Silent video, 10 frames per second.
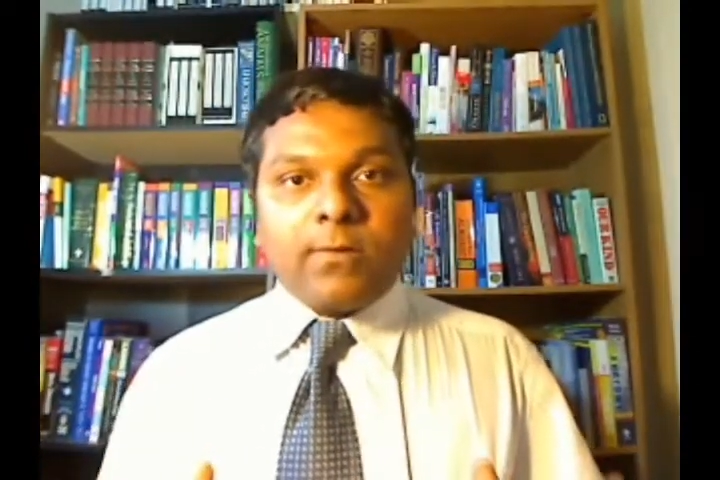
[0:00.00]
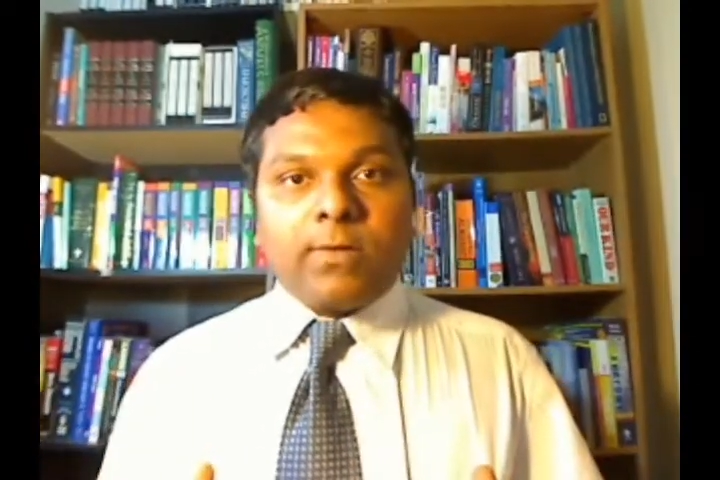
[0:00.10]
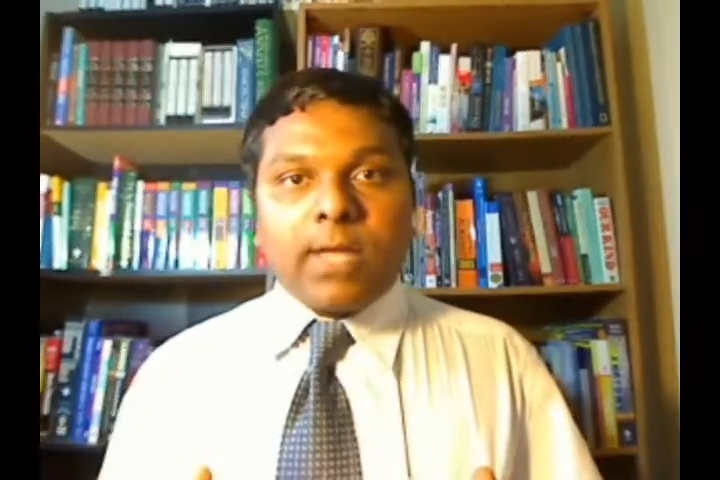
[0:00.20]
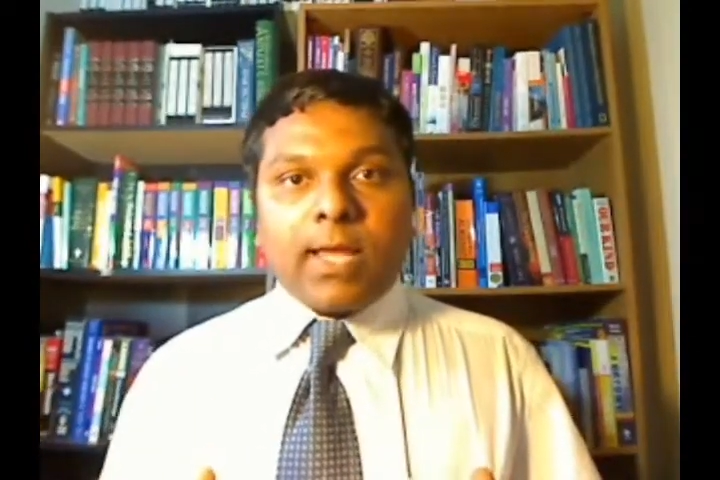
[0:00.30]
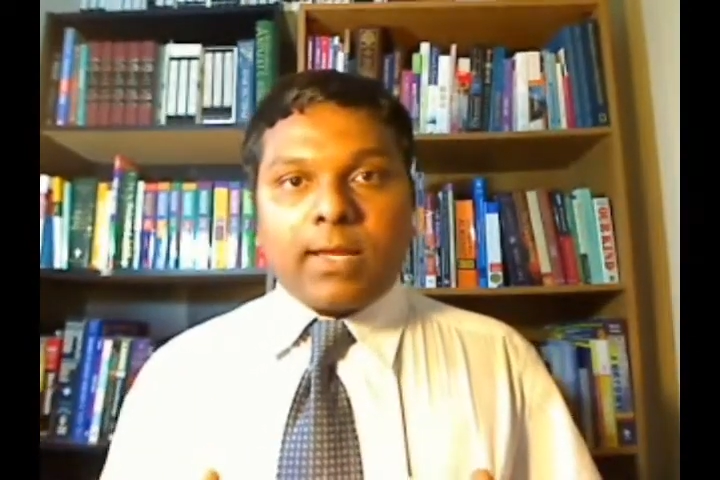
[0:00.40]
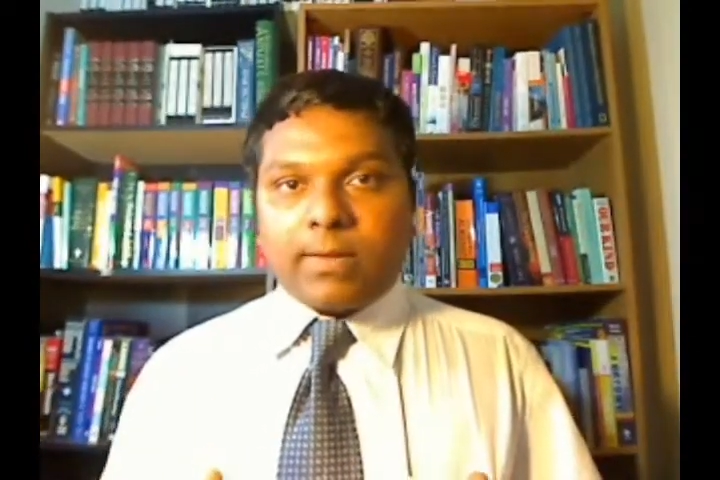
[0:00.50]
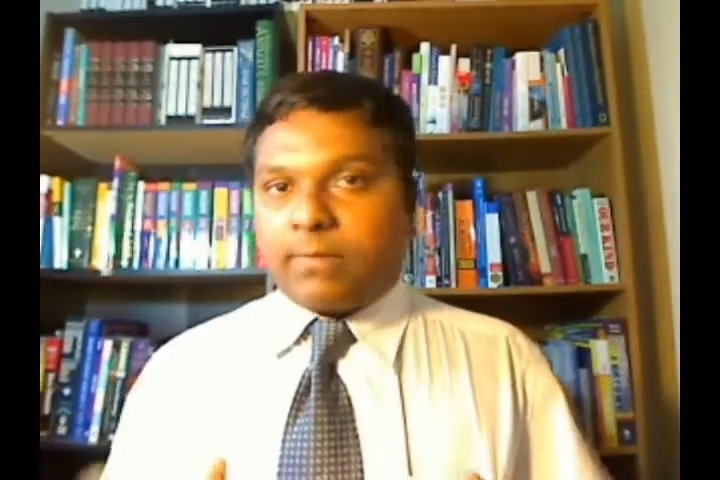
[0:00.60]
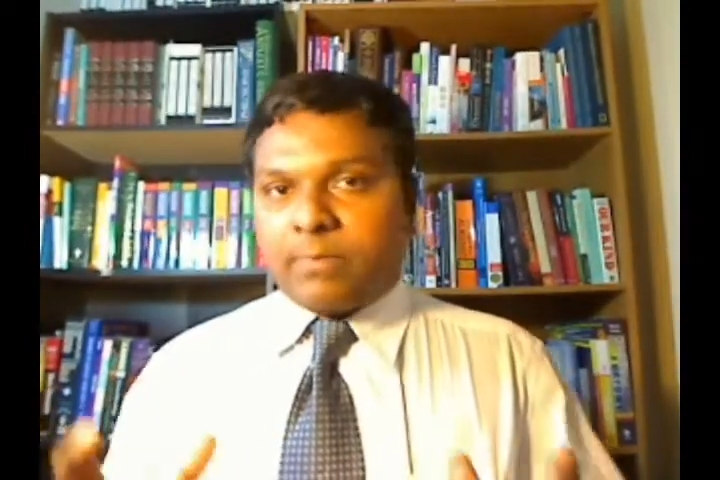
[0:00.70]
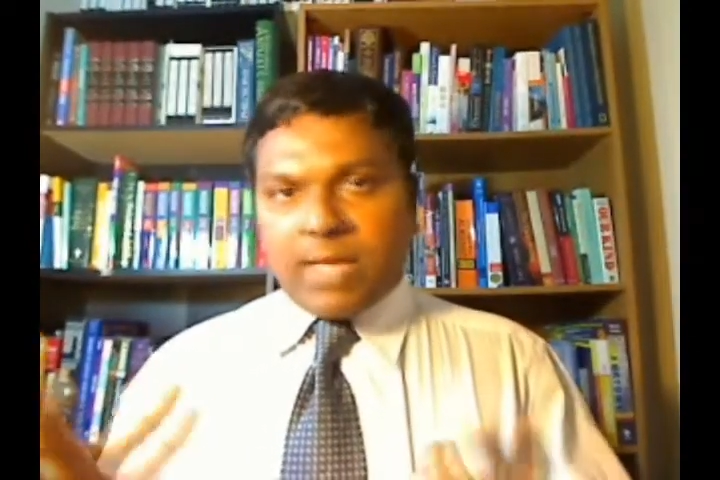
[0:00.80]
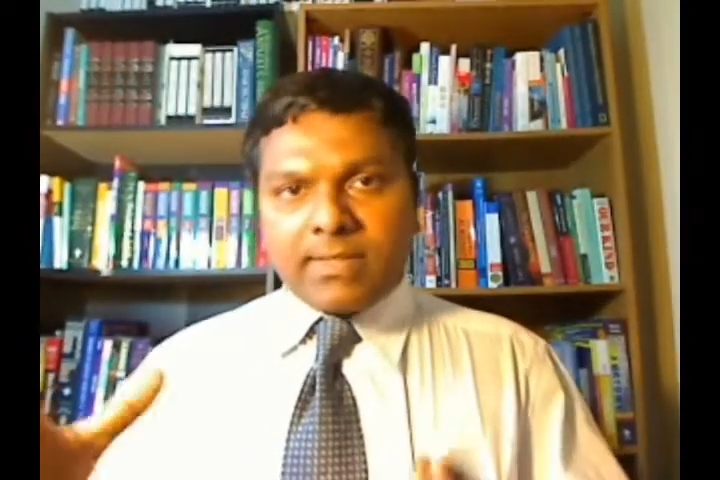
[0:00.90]
you
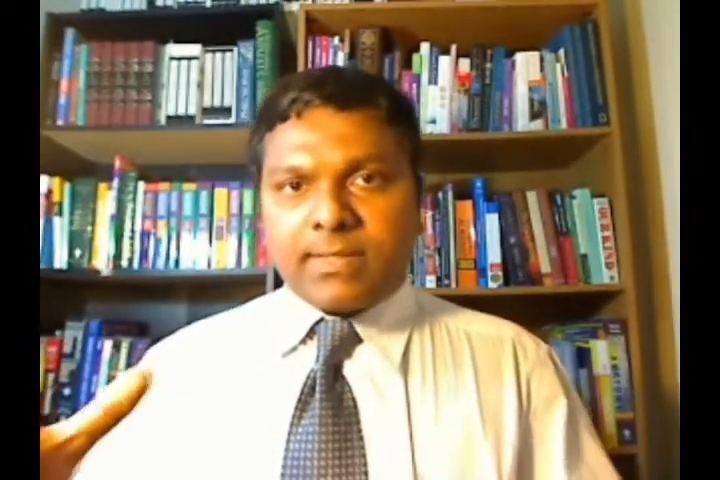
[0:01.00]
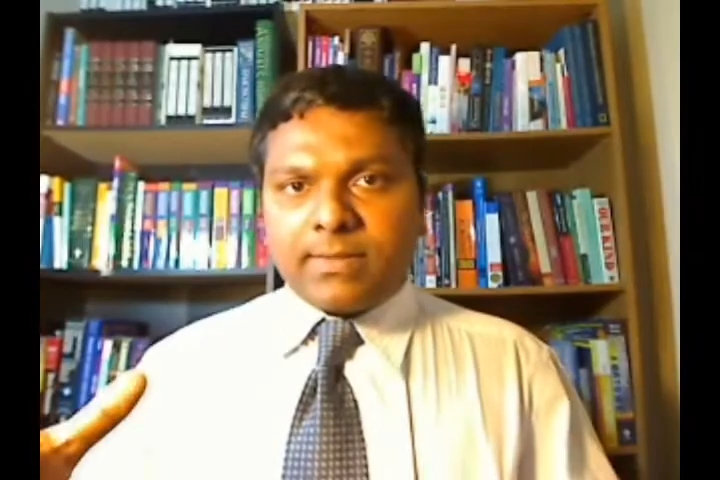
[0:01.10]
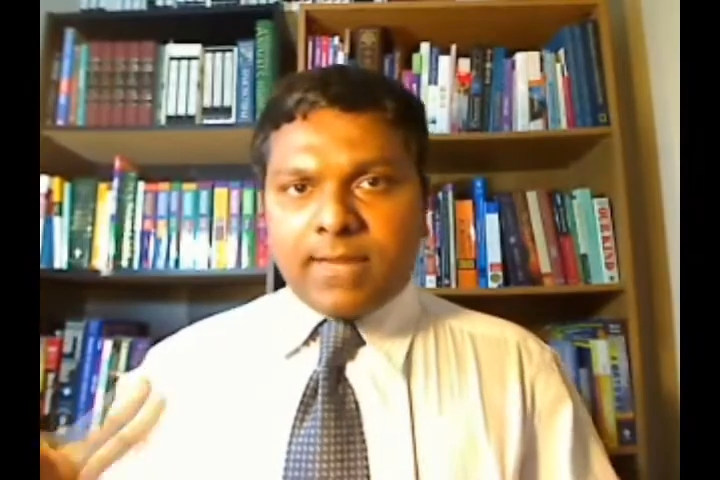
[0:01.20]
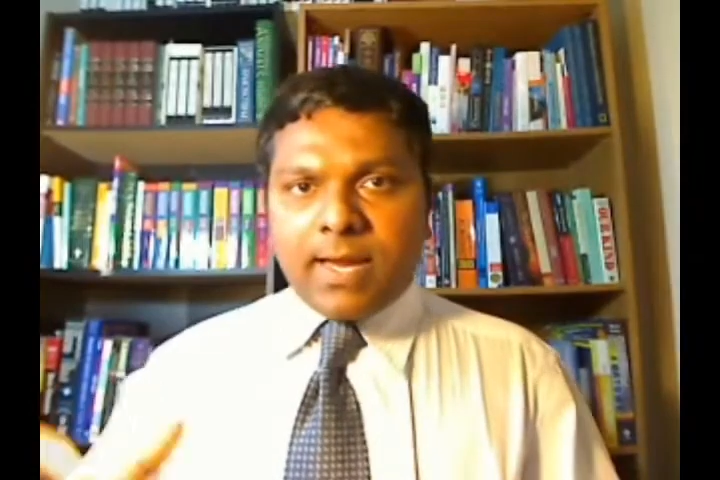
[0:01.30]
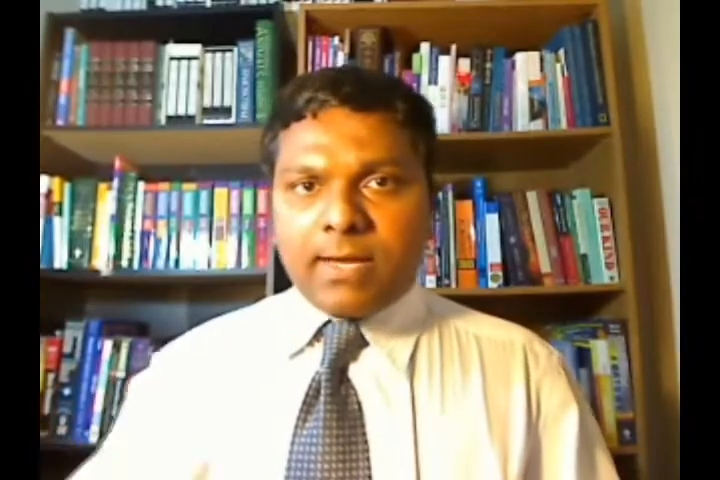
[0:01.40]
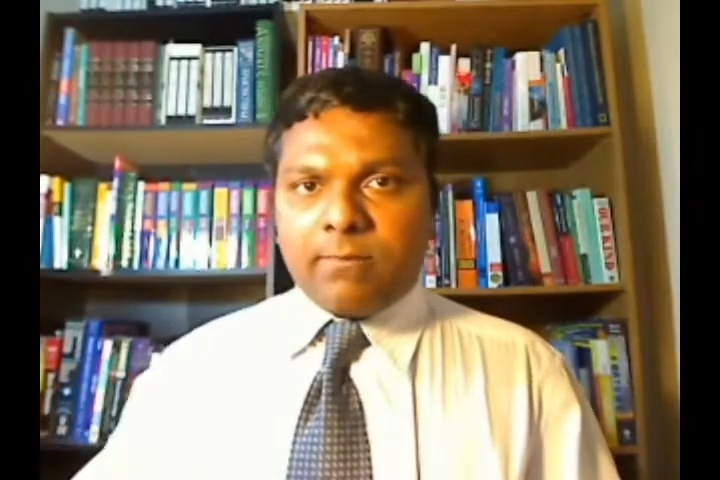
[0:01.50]
take as I said,